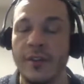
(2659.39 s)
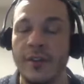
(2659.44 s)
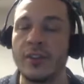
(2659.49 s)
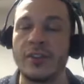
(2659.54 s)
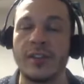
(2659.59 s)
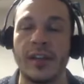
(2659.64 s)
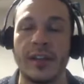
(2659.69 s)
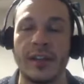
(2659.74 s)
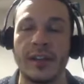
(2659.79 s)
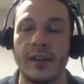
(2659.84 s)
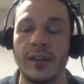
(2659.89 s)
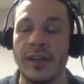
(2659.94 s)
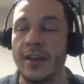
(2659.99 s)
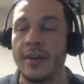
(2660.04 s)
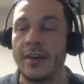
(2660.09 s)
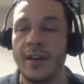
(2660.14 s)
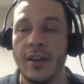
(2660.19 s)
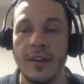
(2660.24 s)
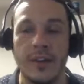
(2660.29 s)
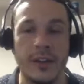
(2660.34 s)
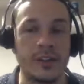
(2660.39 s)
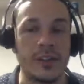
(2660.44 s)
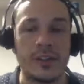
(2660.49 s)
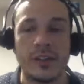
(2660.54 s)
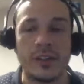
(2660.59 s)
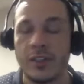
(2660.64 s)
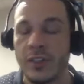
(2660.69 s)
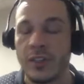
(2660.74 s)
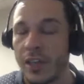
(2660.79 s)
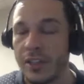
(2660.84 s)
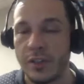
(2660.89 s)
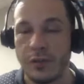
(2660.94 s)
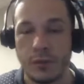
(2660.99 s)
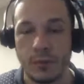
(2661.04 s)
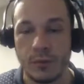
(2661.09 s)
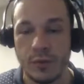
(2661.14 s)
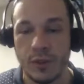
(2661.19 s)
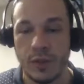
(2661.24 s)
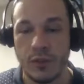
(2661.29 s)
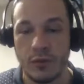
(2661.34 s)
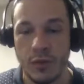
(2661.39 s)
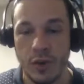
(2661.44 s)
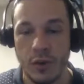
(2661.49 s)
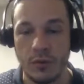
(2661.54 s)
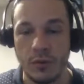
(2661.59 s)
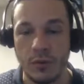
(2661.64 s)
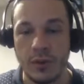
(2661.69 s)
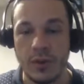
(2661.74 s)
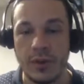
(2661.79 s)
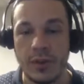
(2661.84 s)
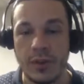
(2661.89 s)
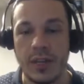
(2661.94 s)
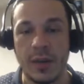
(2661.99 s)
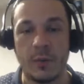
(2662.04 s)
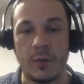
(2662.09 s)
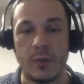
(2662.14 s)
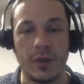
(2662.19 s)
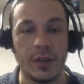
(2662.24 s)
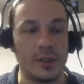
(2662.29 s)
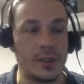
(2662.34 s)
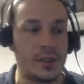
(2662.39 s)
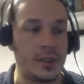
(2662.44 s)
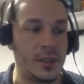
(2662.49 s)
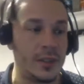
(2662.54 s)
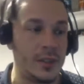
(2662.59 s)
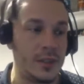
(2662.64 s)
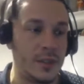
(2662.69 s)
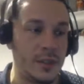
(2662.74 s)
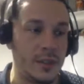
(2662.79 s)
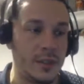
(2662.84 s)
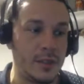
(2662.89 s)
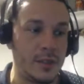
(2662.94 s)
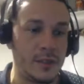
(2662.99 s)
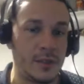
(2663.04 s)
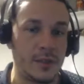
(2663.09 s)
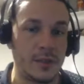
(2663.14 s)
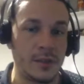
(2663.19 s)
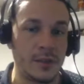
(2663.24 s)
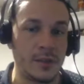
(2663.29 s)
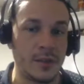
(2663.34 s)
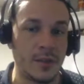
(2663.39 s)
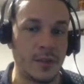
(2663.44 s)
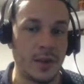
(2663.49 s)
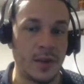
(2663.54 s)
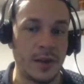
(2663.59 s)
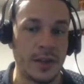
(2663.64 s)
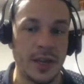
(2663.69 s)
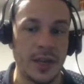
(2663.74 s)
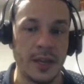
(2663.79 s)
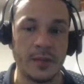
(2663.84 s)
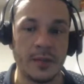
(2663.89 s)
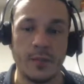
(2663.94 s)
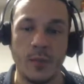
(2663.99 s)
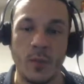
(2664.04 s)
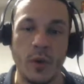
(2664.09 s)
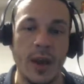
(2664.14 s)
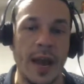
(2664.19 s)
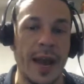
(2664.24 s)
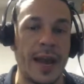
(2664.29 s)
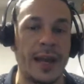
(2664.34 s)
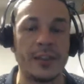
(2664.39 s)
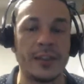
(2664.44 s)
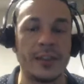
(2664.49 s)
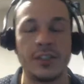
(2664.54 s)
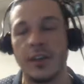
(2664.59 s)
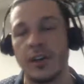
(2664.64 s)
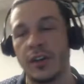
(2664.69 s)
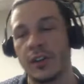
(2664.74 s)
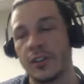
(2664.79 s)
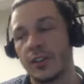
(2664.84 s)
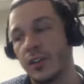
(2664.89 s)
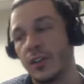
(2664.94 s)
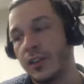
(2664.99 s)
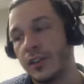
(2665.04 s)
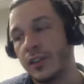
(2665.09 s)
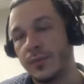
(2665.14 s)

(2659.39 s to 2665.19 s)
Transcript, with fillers: There's again, there's just tons of room to grow, and we're gonna see again more adjuncts,